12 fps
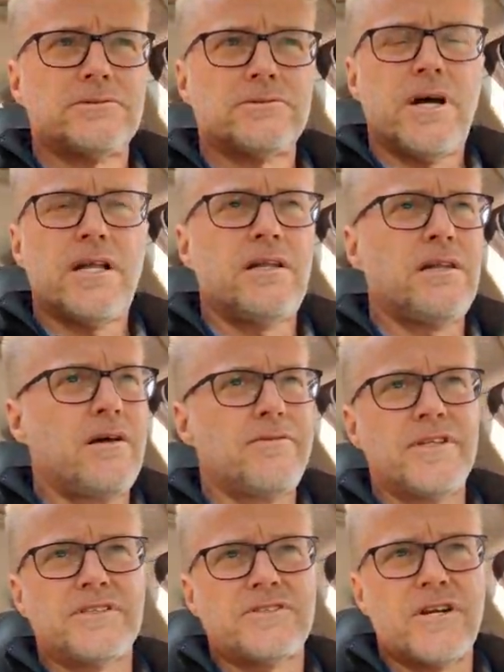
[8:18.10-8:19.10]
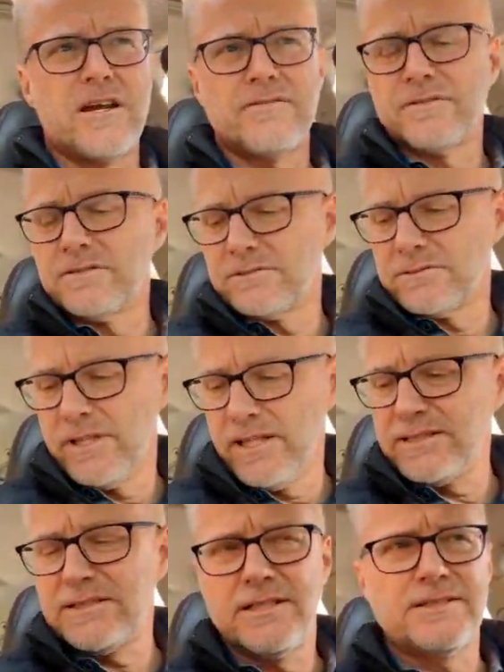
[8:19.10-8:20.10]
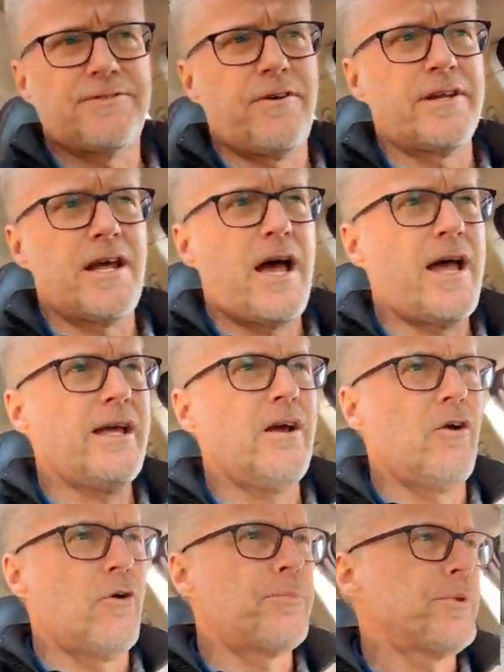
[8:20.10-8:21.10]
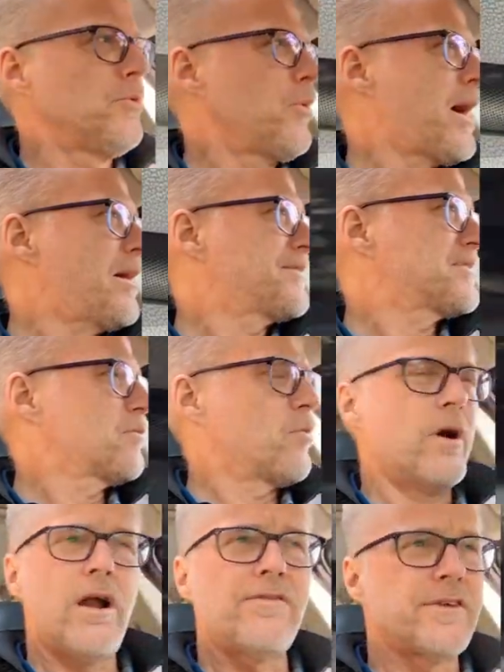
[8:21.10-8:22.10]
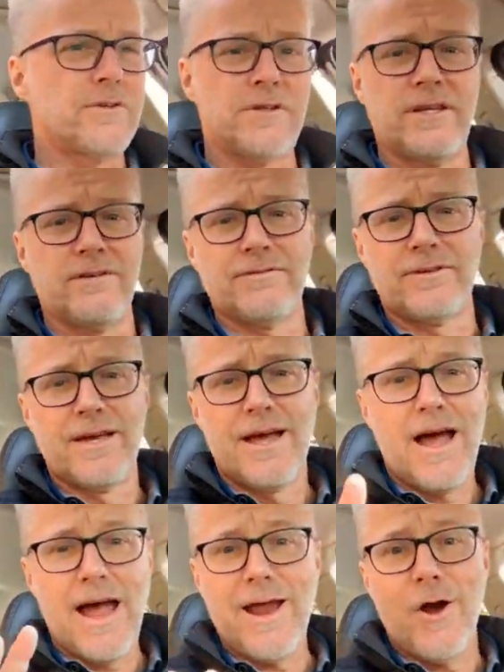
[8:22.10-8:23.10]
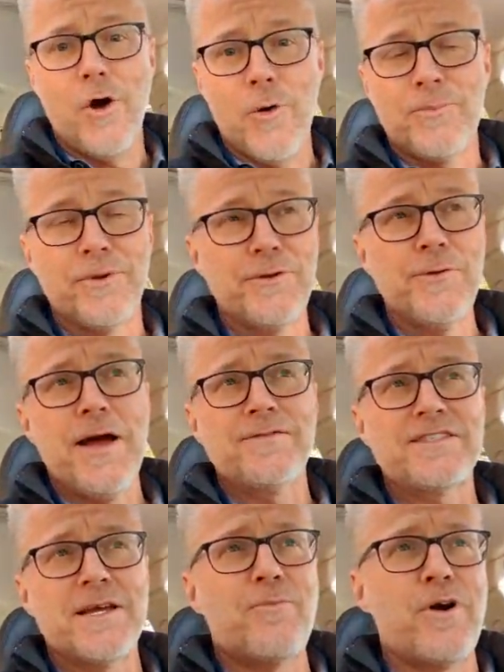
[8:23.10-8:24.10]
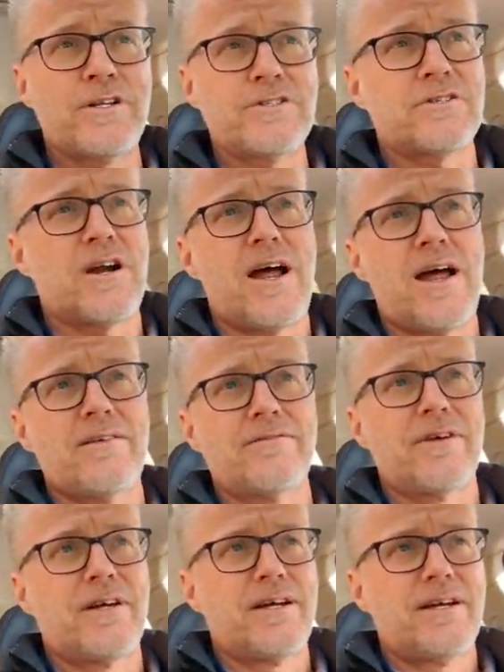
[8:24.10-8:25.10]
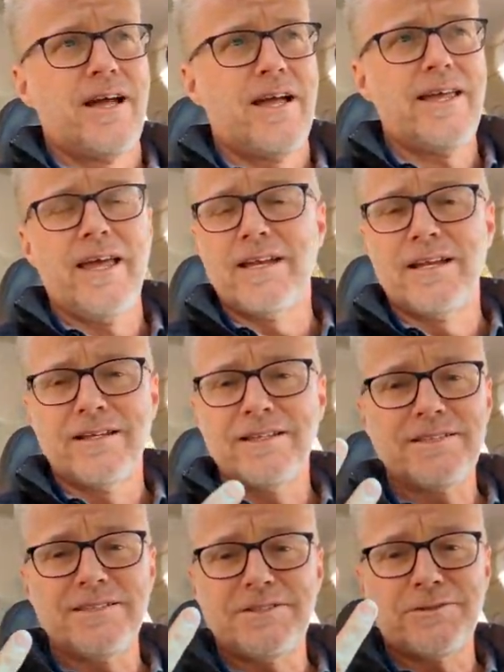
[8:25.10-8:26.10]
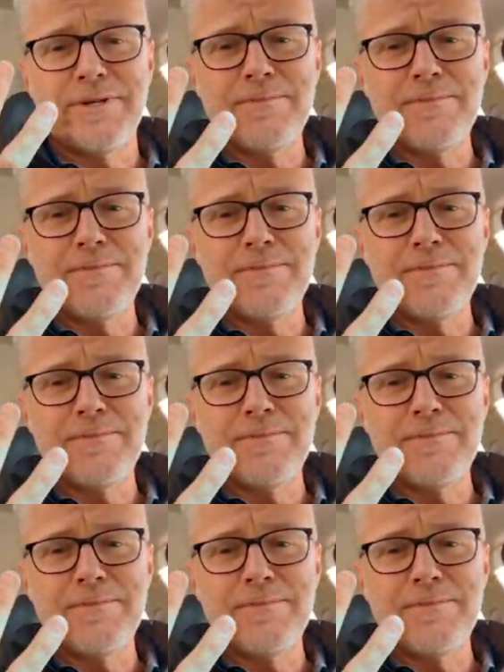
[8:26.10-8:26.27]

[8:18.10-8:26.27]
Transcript: I love this drive. This is fun. I hope you have wherever you live, I hope you have somewhere to drive. Again, this is 3